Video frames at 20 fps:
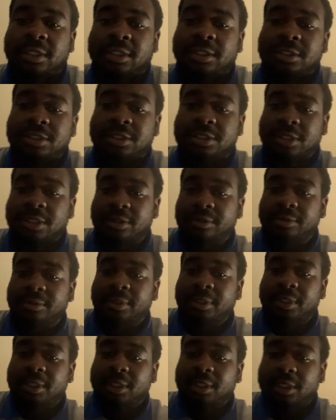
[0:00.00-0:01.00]
So,
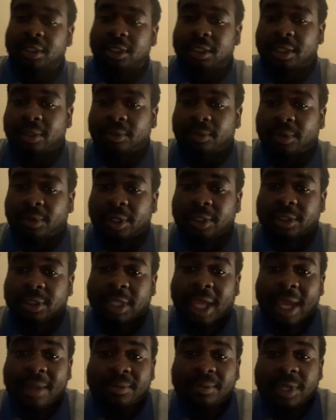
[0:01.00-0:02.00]
what
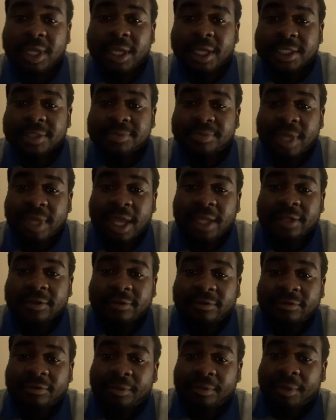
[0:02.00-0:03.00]
can we expect
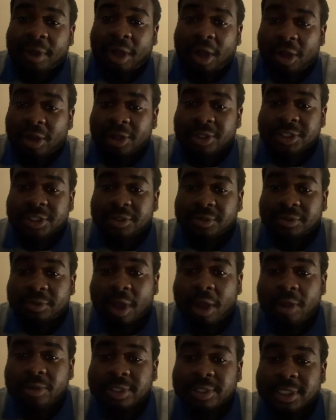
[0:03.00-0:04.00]
from Arsenal
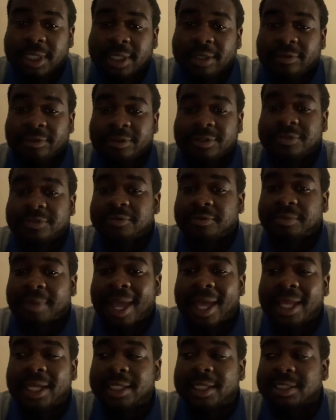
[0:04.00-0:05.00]
hosting Crystal
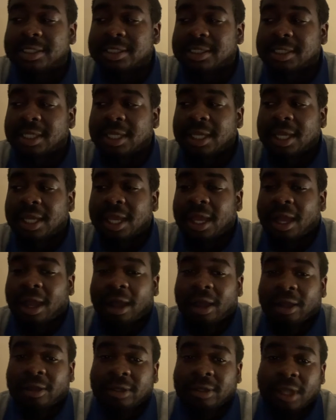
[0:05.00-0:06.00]
Palace?
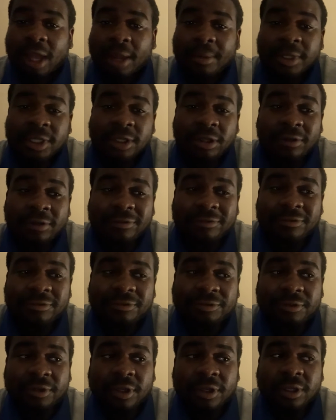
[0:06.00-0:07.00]
Coming off
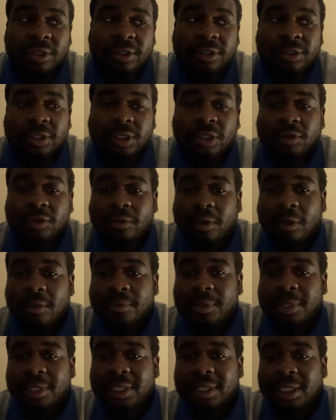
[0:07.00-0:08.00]
the
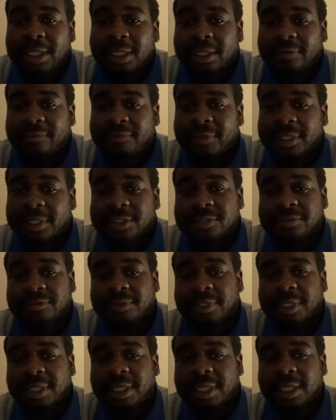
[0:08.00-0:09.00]
Europa League
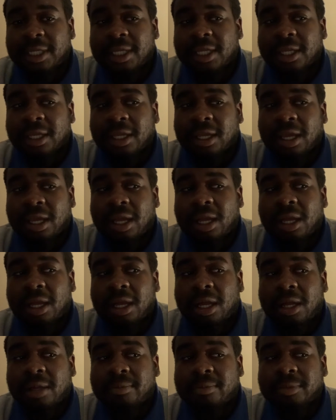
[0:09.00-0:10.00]
victory,
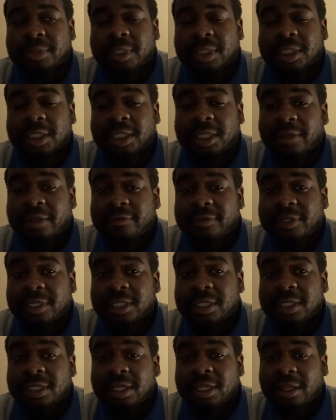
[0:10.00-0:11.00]

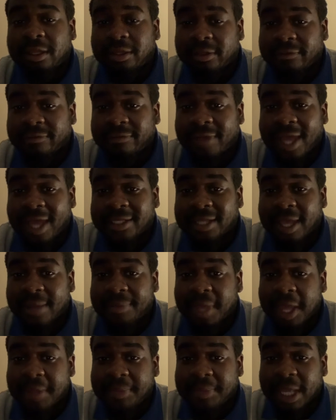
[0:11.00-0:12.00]
given the fact that
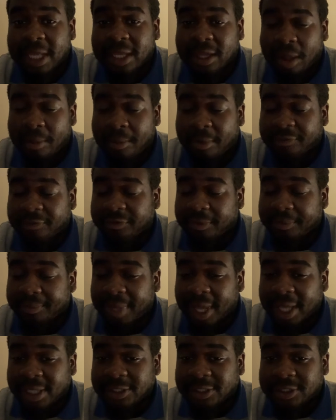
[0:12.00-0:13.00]
Pepe come off the
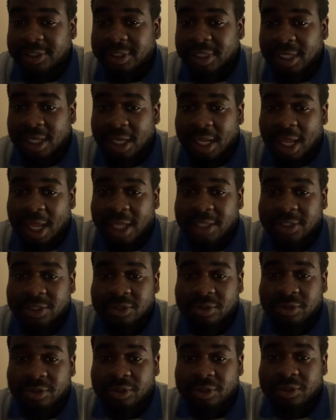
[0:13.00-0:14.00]
bench and
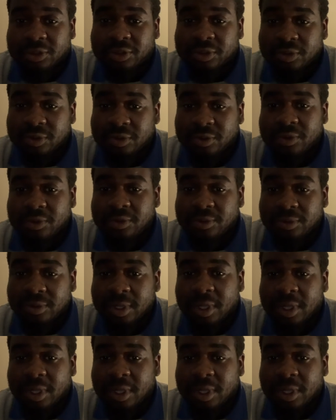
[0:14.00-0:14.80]
scored two